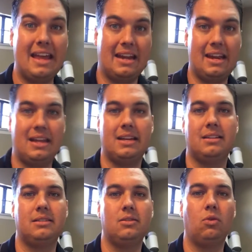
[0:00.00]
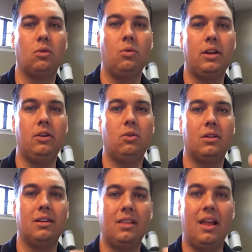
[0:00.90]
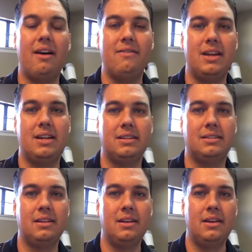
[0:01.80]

it is or what your love is.